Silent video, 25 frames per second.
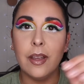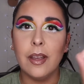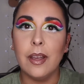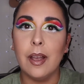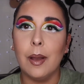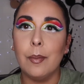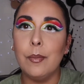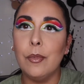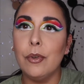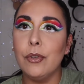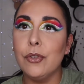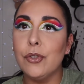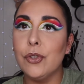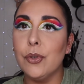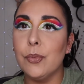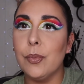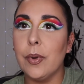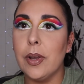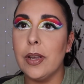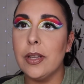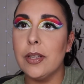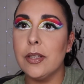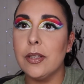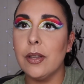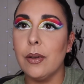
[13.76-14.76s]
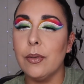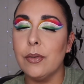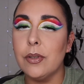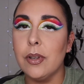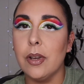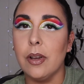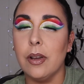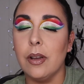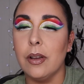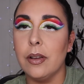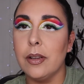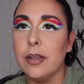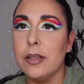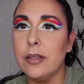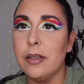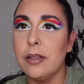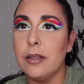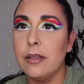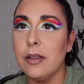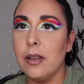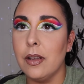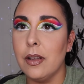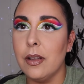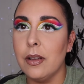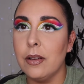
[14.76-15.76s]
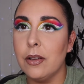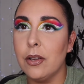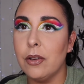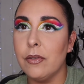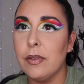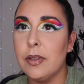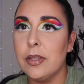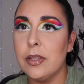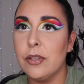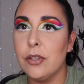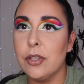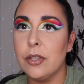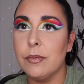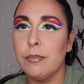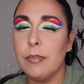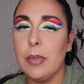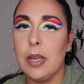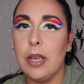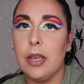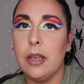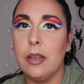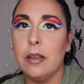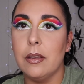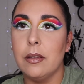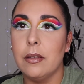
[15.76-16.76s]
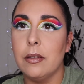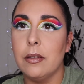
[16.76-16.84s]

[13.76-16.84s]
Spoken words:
I'm not sure why it's so dark. Is it dark or is it just me?